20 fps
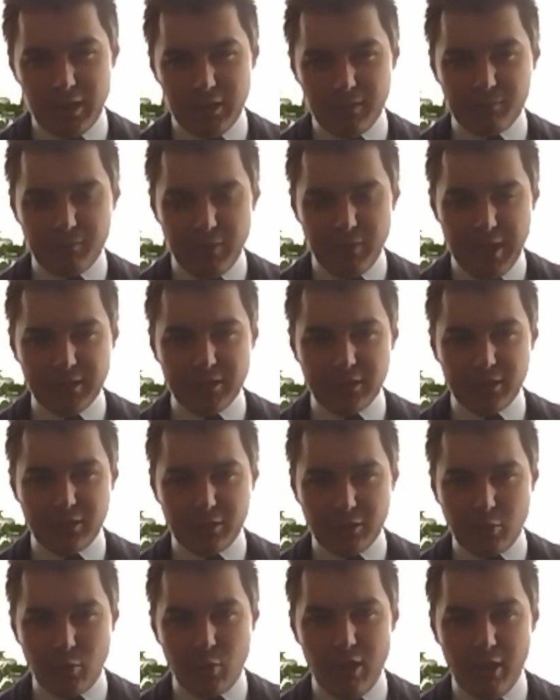Find a
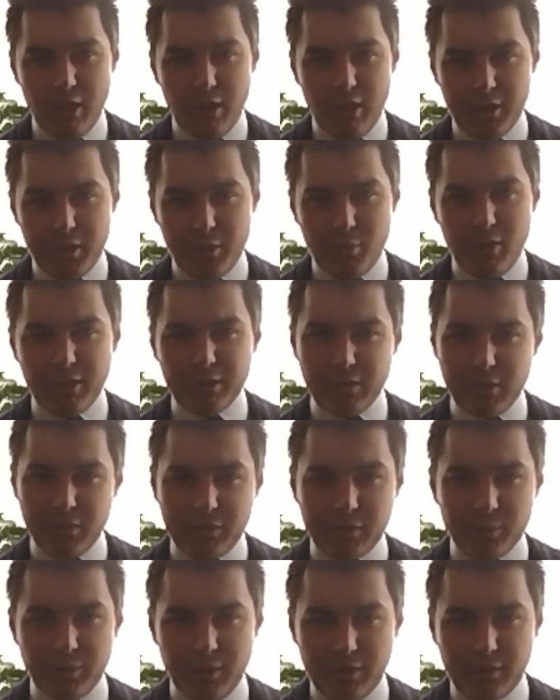good quality one, do
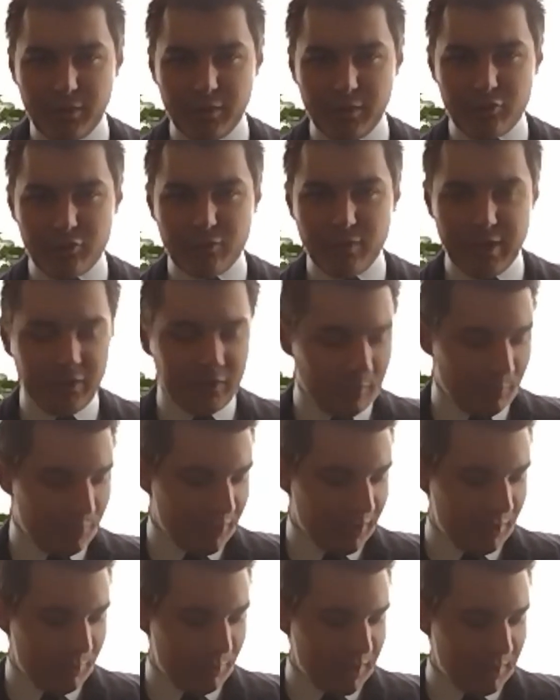some research, find something
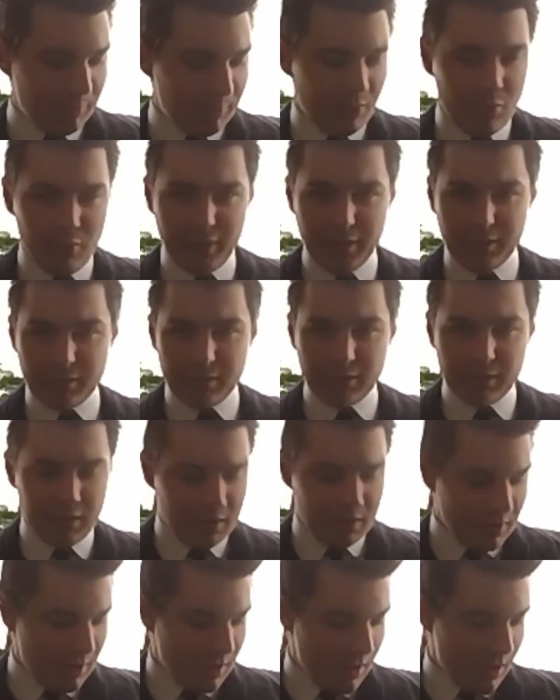in a midpoint,
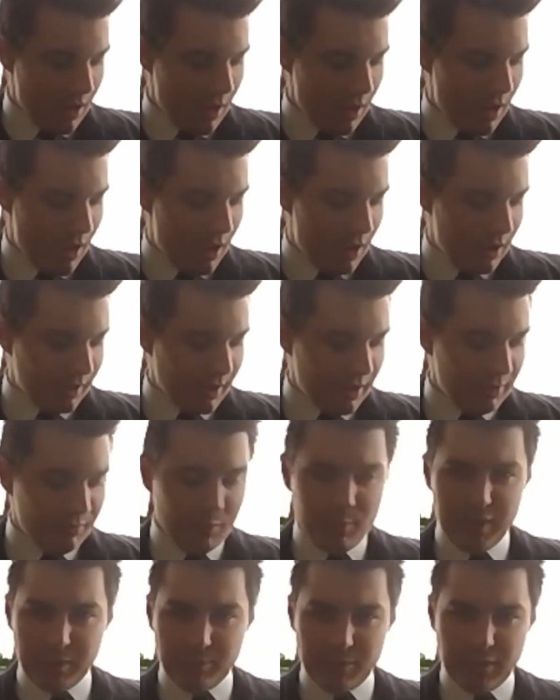kind of
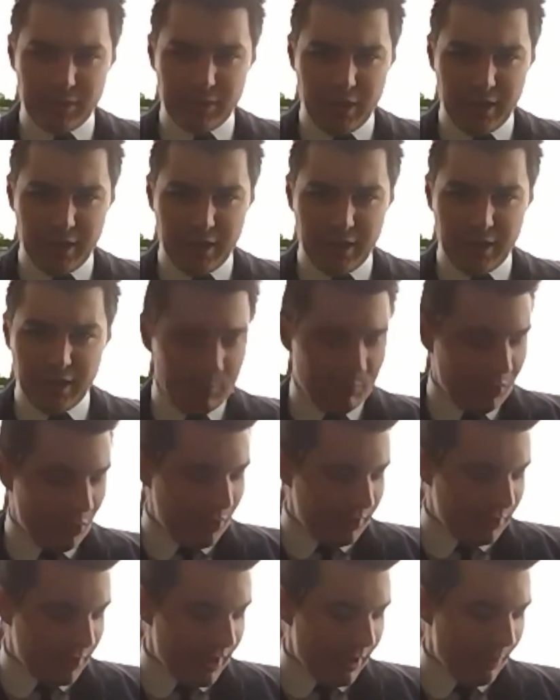a nice midpoint
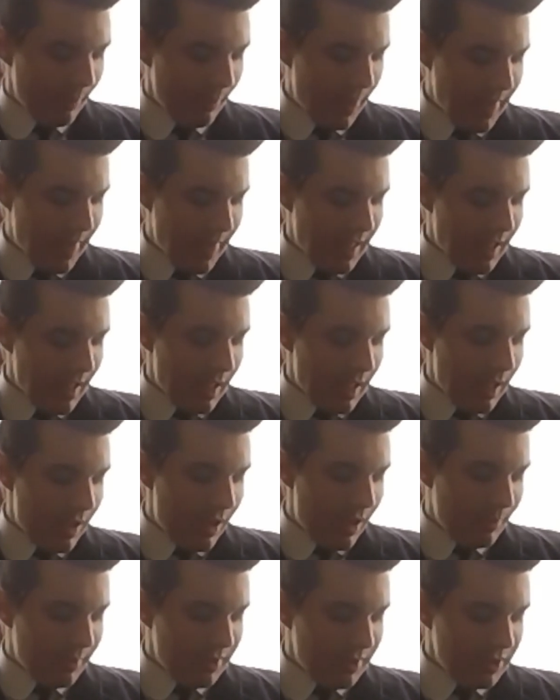there.
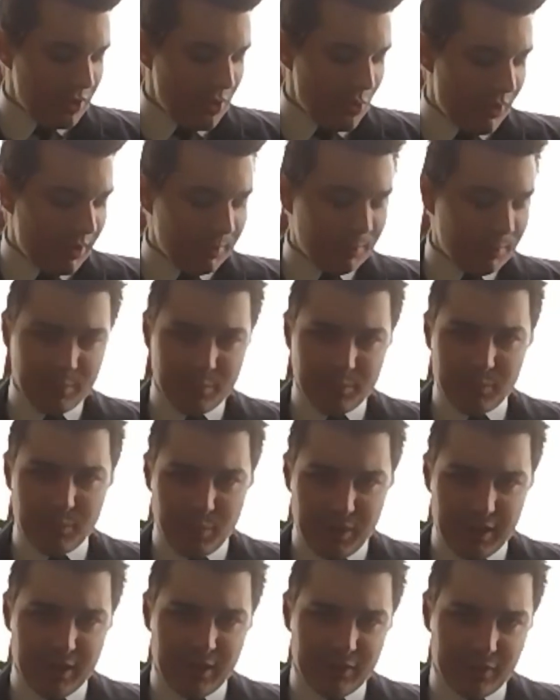You want to,
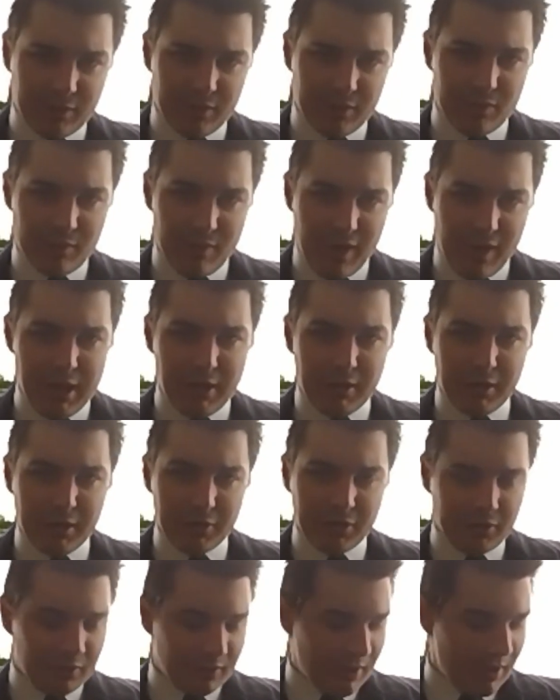because of the
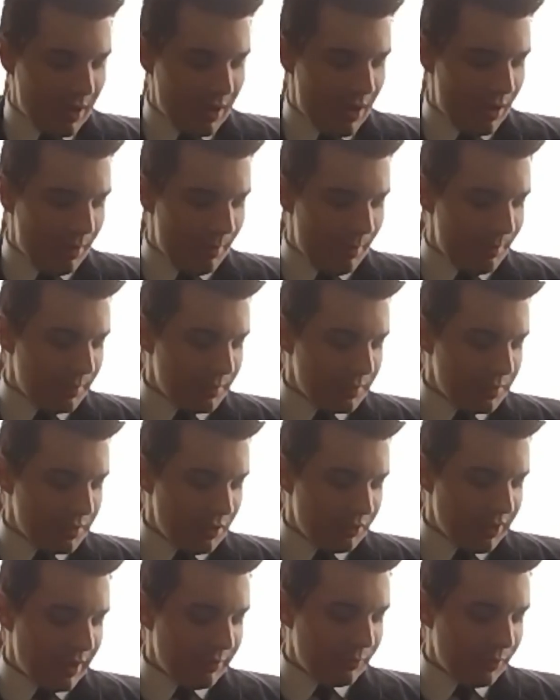virus, you
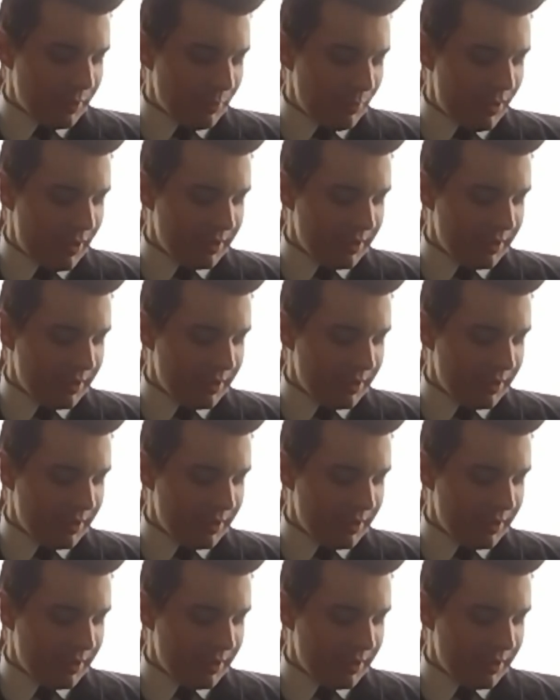definitely want